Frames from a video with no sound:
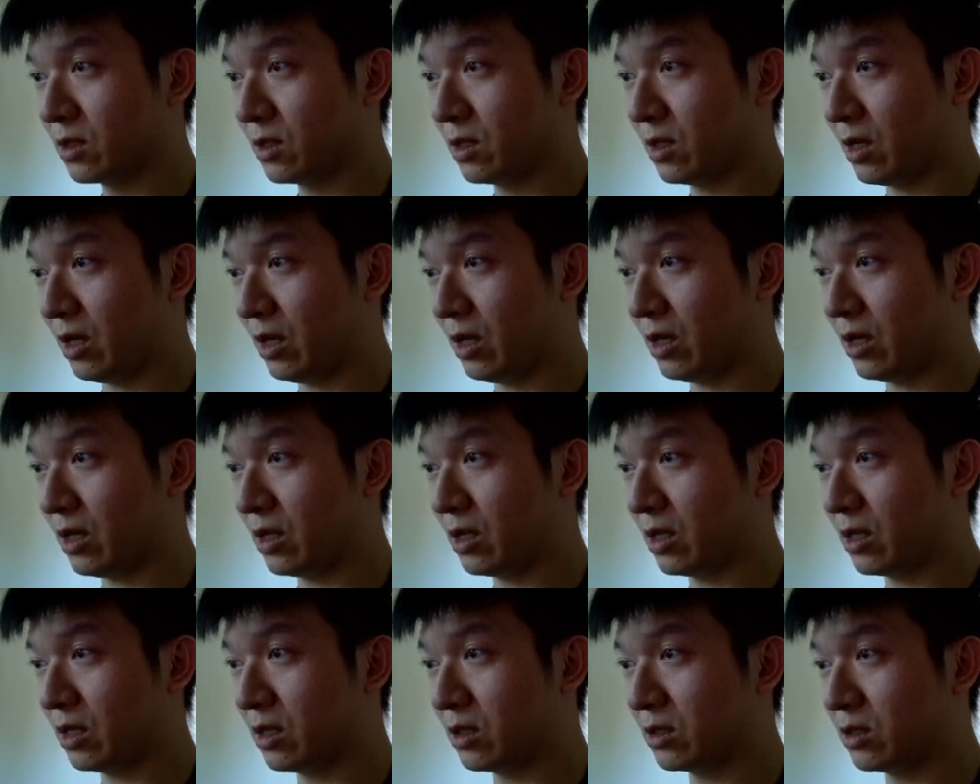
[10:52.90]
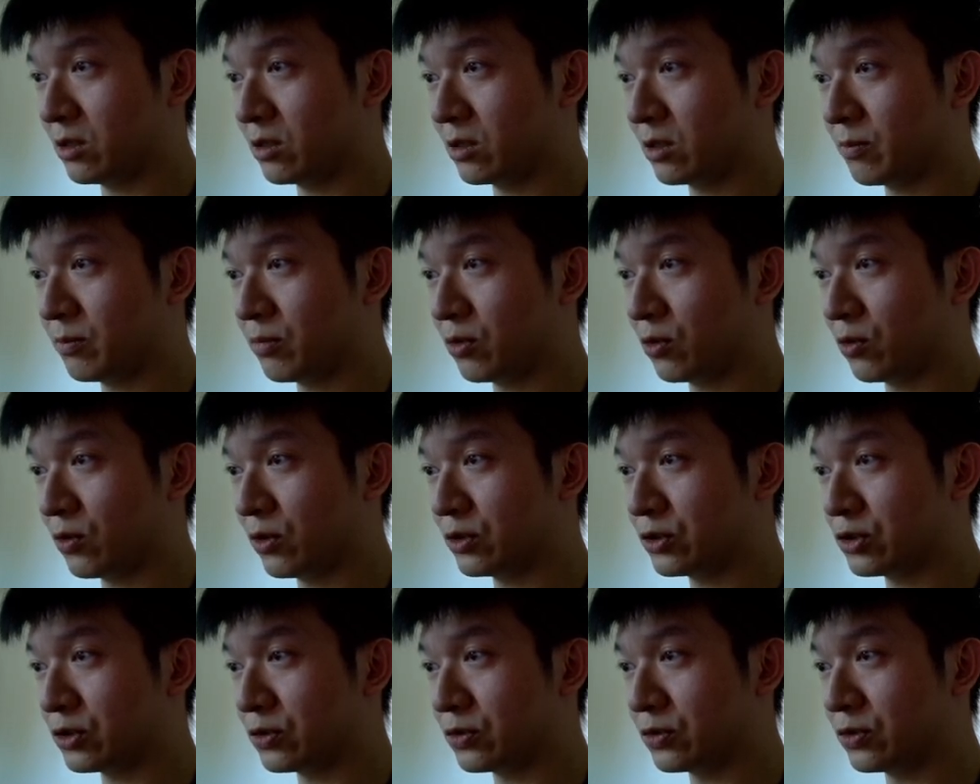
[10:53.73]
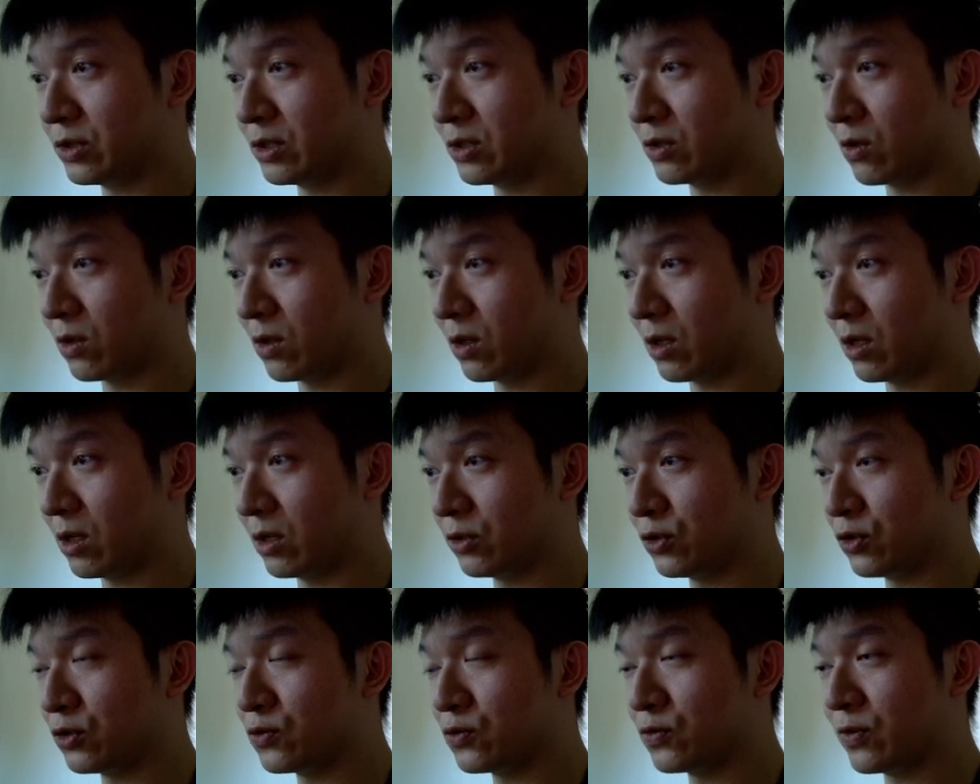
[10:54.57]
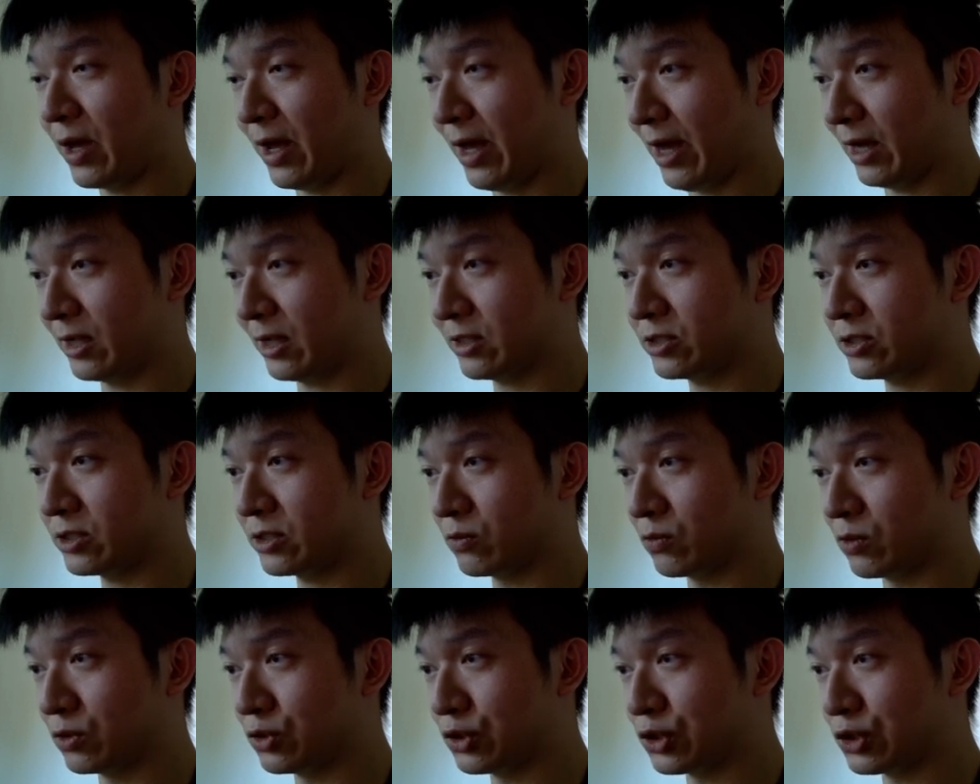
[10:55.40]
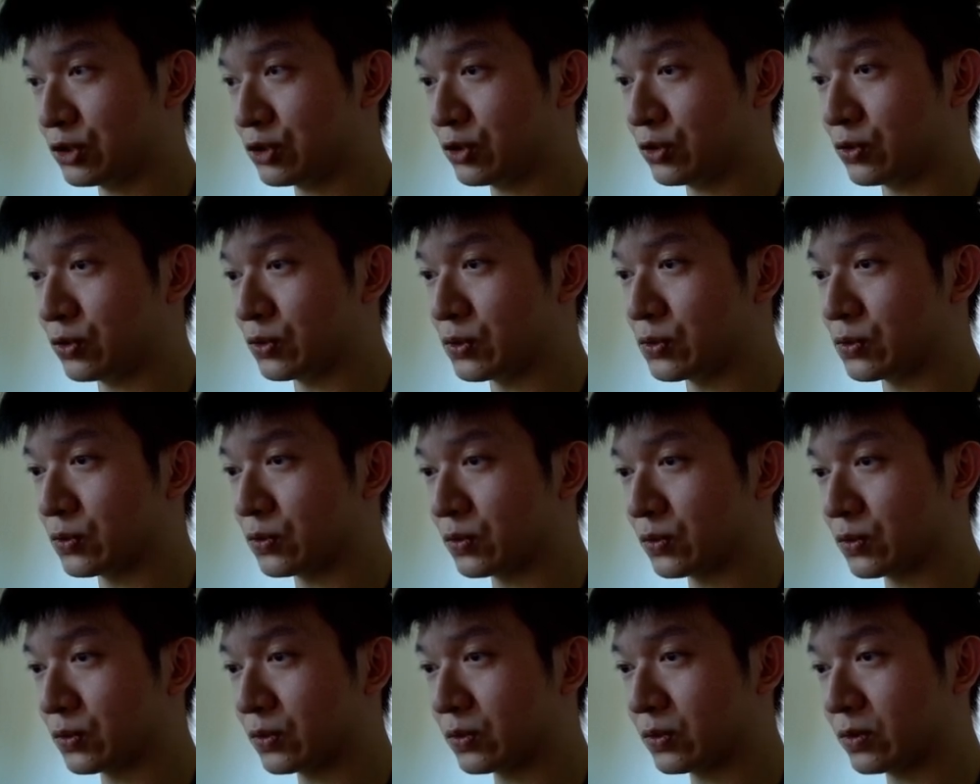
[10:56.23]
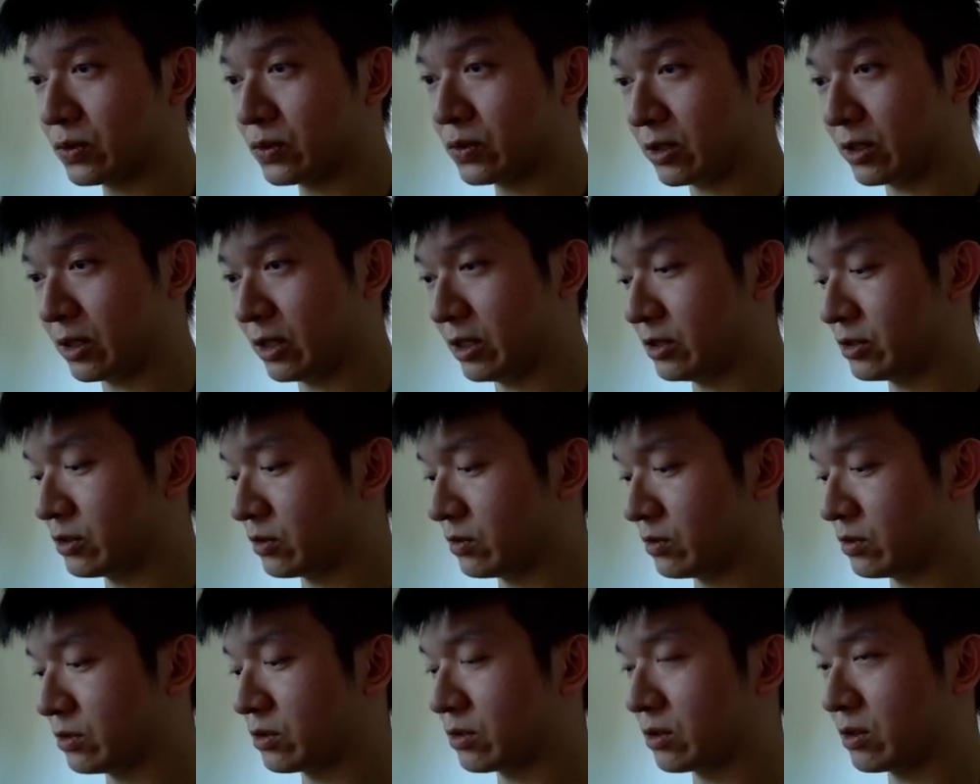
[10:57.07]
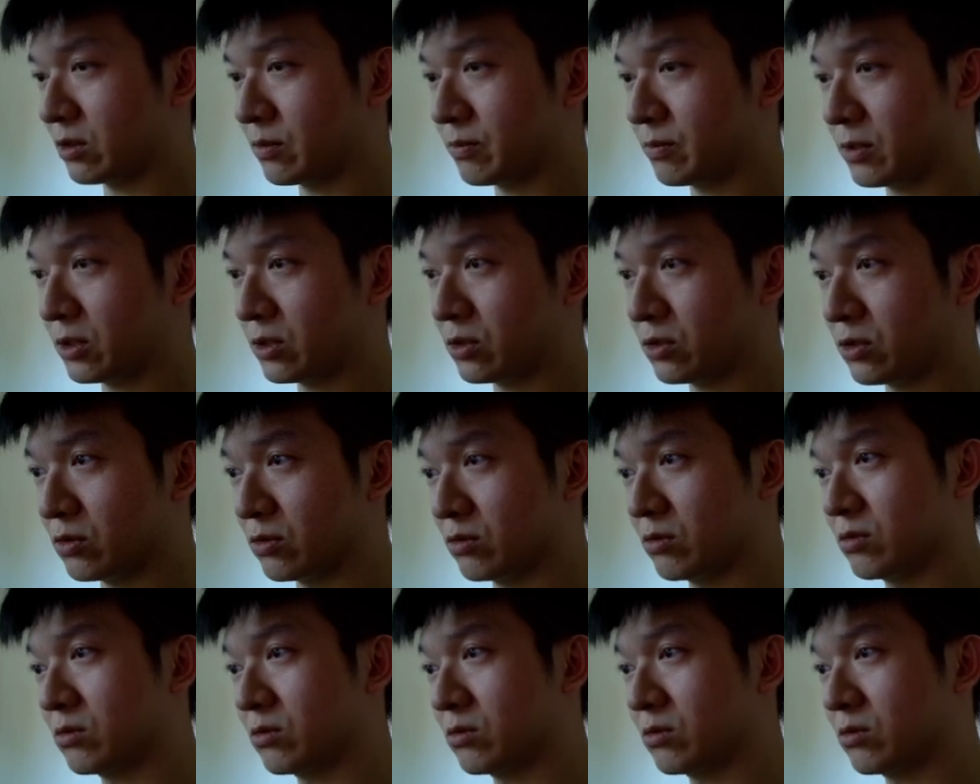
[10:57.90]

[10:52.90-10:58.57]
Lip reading: and you're gonna point to your new X, which is 2. Okay, so it's going to be 2.